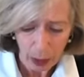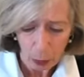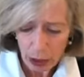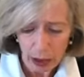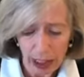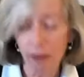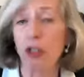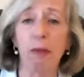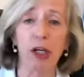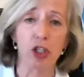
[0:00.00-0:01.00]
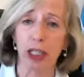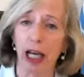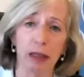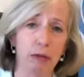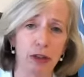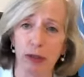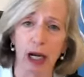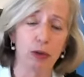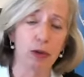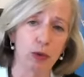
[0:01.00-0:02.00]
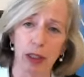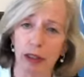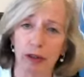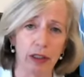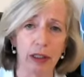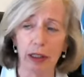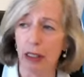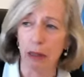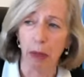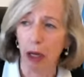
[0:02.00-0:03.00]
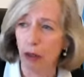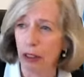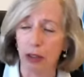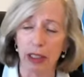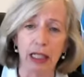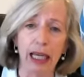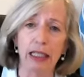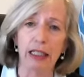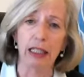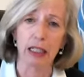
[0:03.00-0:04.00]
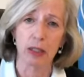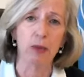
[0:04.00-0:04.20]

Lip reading: We don't have so much time from now to 2030. It's about 8 years.